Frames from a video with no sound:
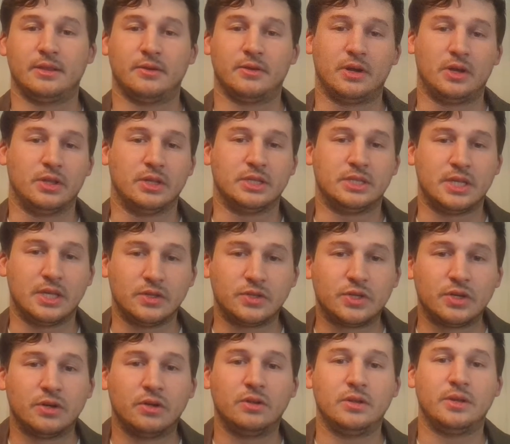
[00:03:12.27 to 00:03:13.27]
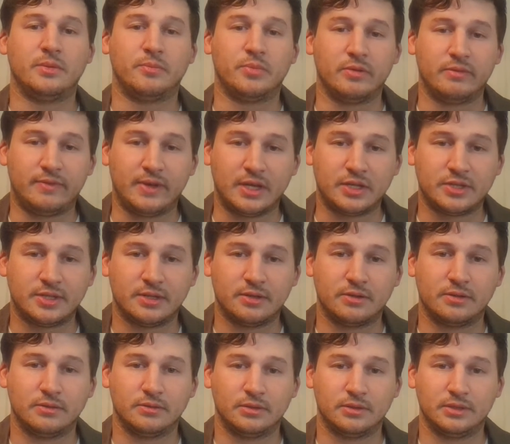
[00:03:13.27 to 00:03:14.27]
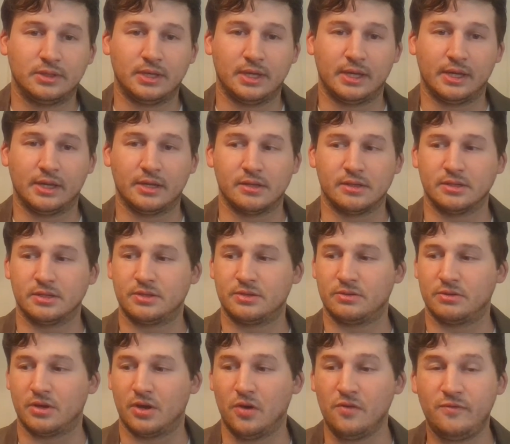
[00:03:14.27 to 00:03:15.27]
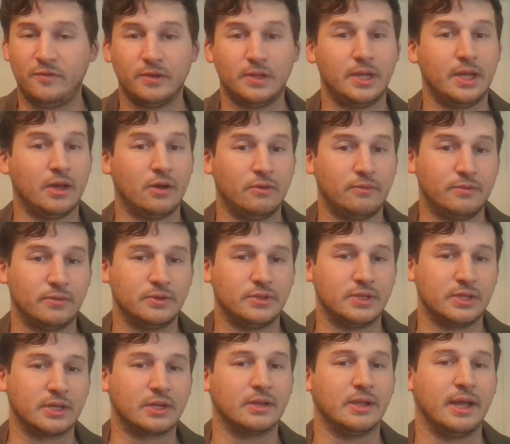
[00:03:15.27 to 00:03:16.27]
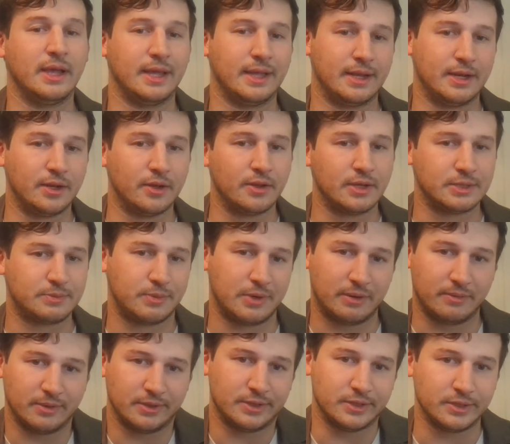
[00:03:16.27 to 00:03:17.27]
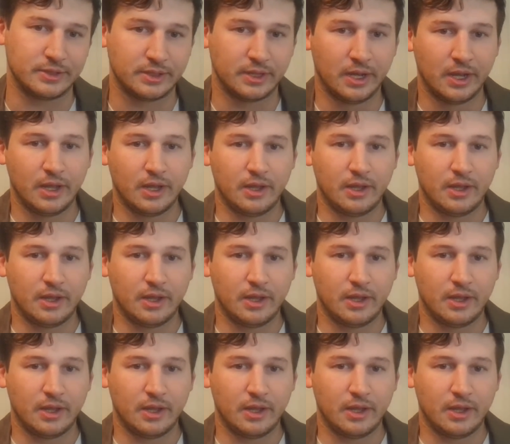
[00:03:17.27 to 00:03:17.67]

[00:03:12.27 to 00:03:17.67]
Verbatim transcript: They're all intentional and professional and hopefully helpful to the client. I know that's probably just,